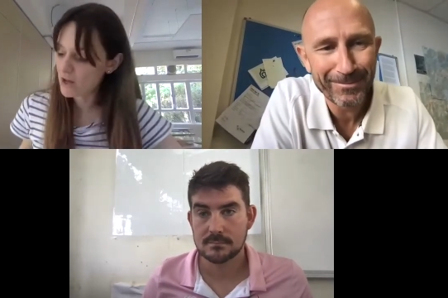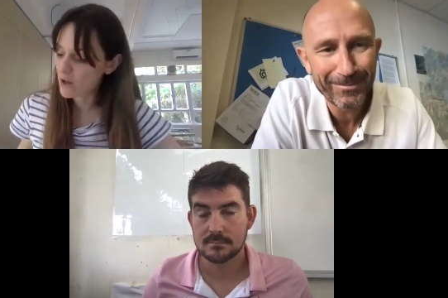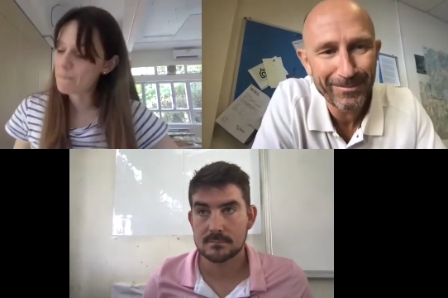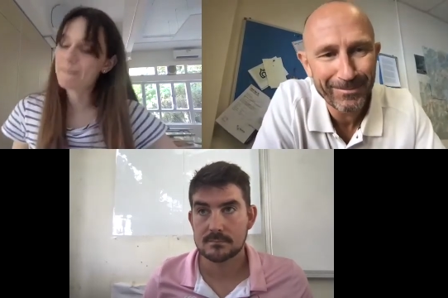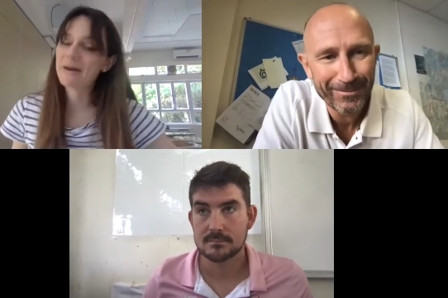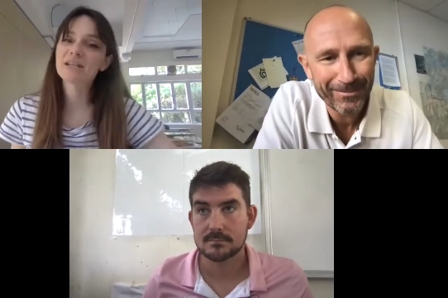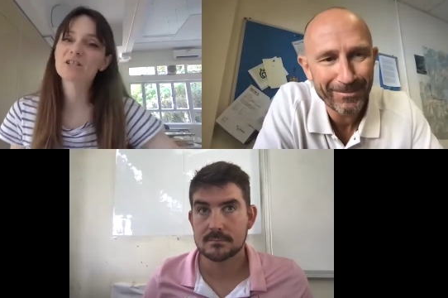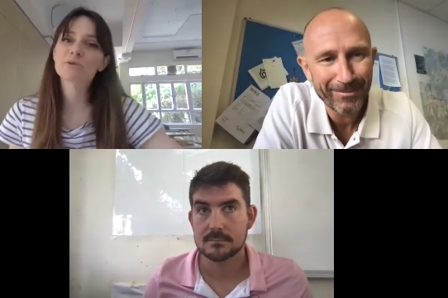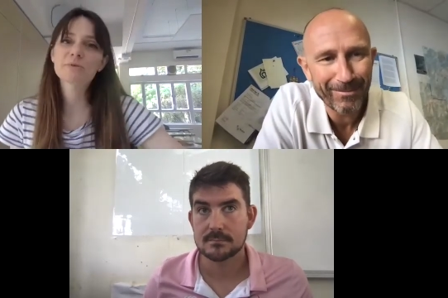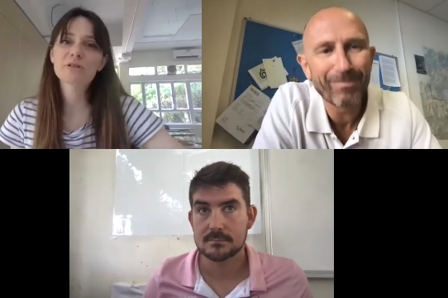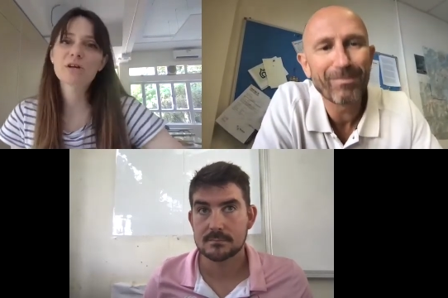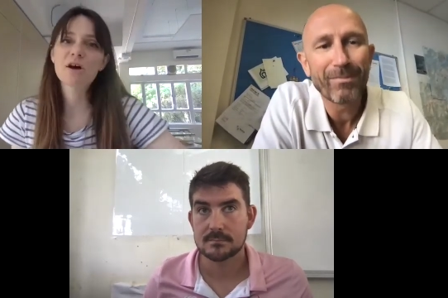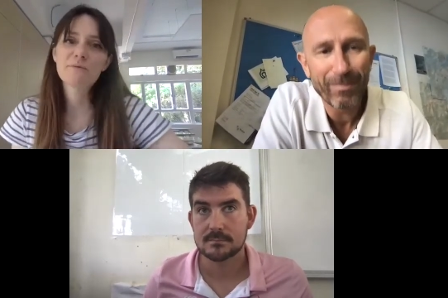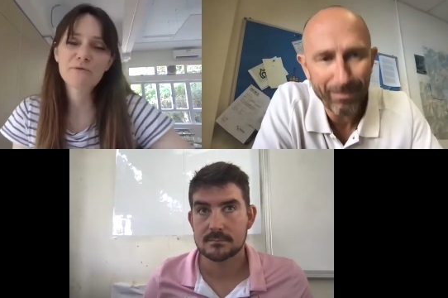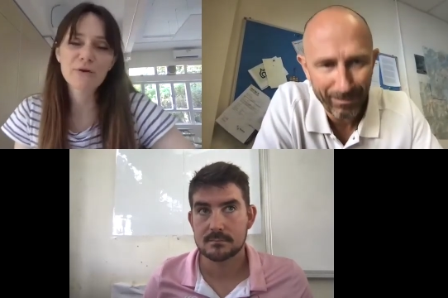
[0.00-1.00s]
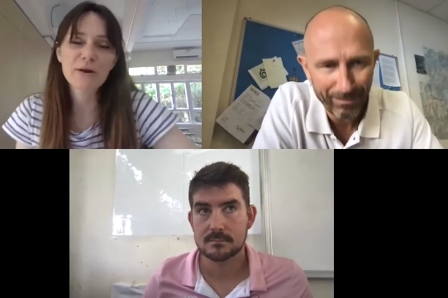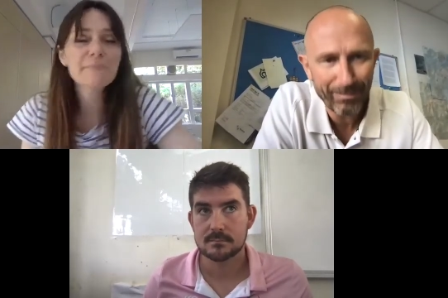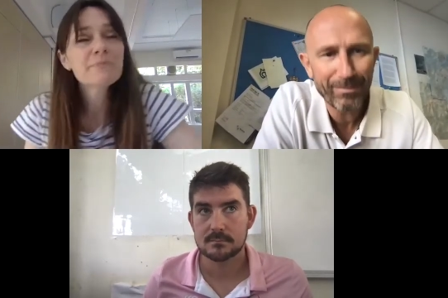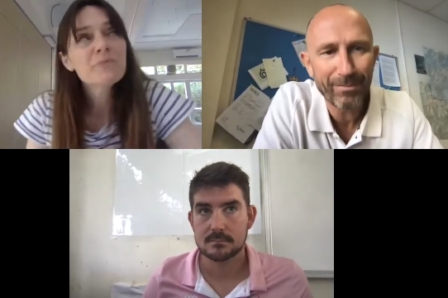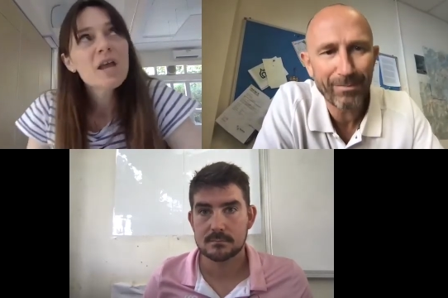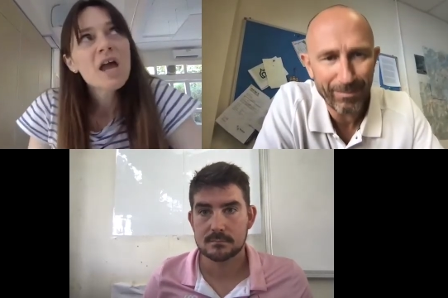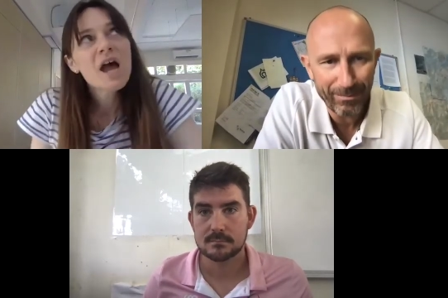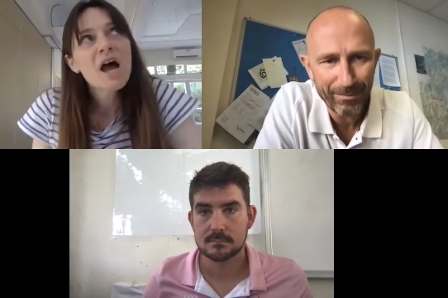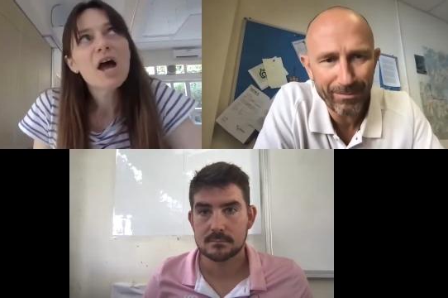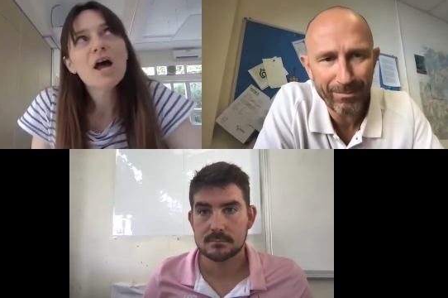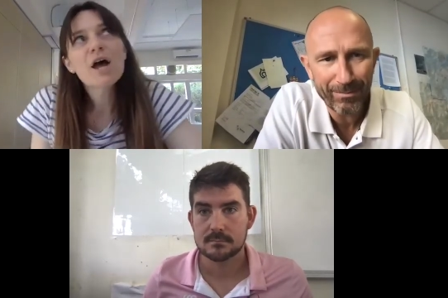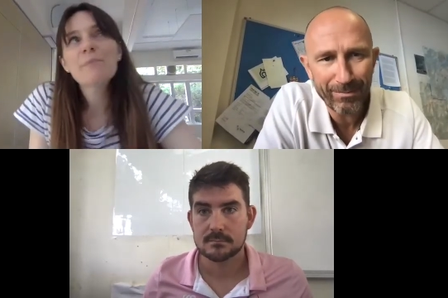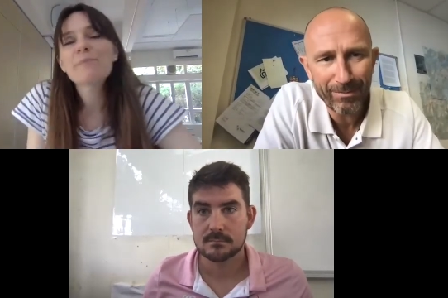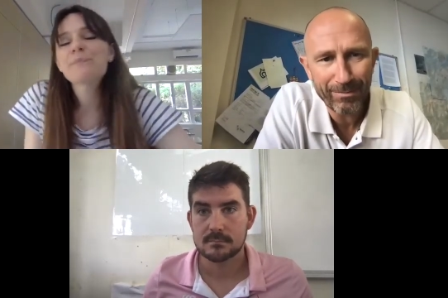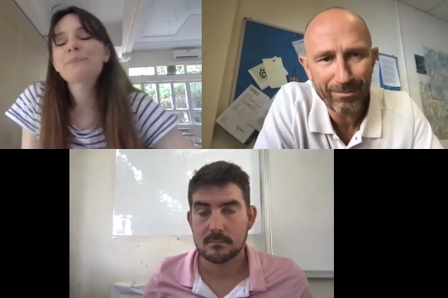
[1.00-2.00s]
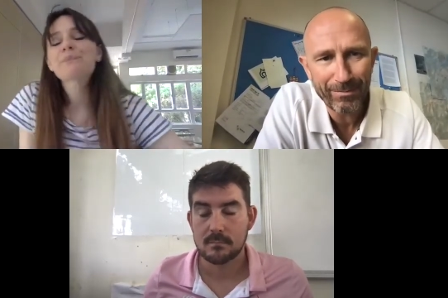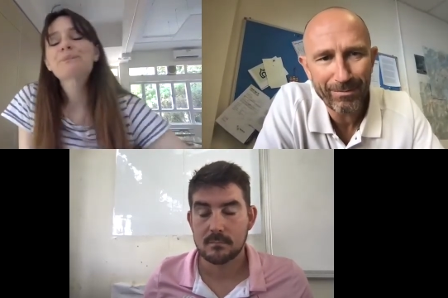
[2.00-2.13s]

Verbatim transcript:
Speaker 1: a manageable time frame. Um,